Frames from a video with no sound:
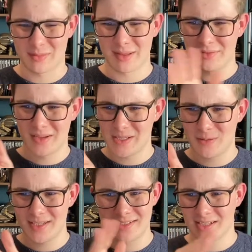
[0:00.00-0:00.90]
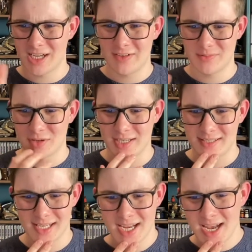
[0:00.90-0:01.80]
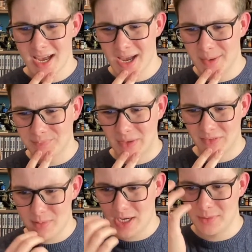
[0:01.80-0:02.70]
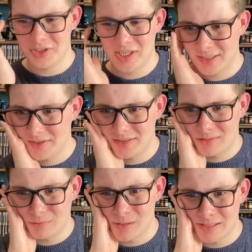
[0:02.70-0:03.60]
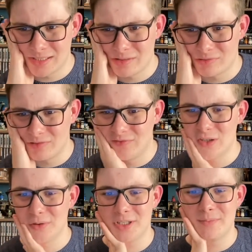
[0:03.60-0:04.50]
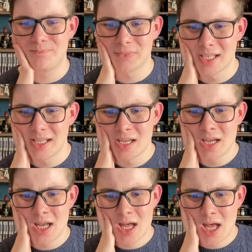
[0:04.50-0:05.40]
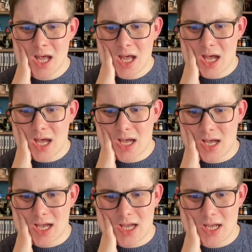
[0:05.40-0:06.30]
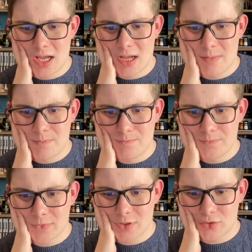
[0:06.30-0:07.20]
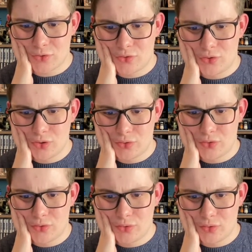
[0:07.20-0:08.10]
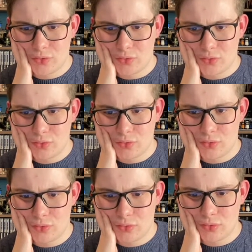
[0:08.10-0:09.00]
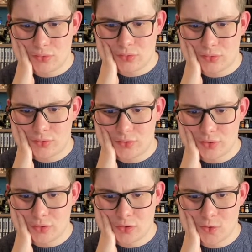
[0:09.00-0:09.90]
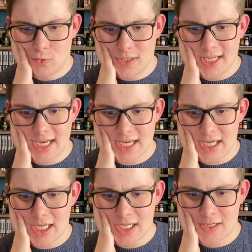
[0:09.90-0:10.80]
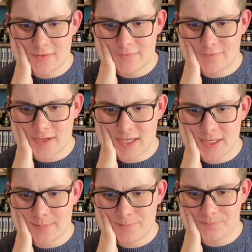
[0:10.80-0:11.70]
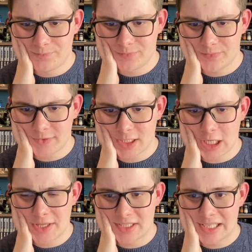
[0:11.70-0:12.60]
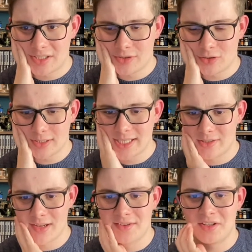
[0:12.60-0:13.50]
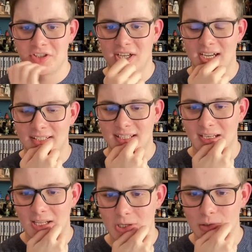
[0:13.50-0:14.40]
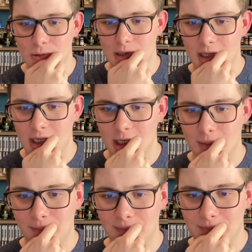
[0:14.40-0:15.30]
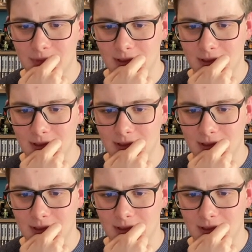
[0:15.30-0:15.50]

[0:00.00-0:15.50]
for about 30 quid, so half the price. Um, I'm right behind the chat. Let's just quickly go through a few of them. Um, do, do, do. We have... Um, oh, the Celestial Toy Guys are into the chat. Hello. Um,